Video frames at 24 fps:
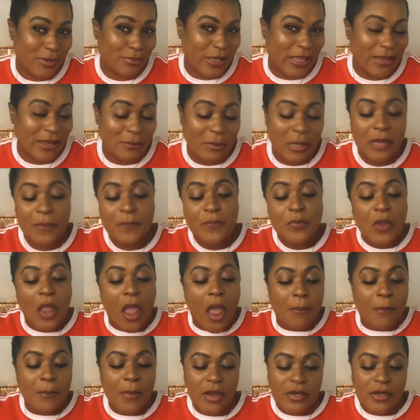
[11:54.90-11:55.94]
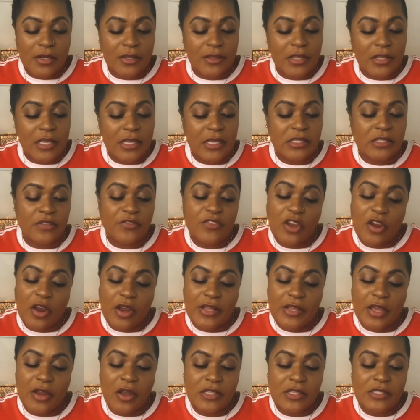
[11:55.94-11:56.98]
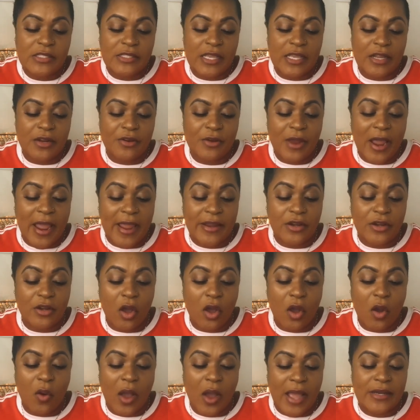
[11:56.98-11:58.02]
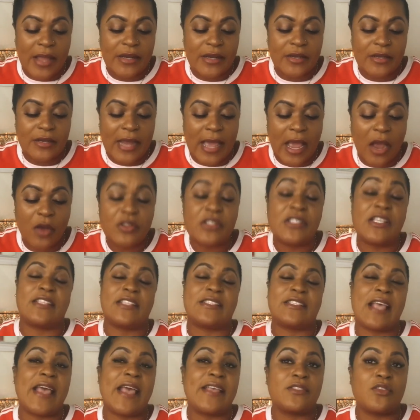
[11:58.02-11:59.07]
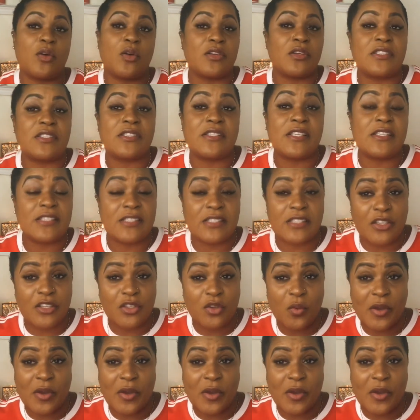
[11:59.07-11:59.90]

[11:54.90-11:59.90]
paying me but the thing is if they're they're on sale right now and i would say size down because this is a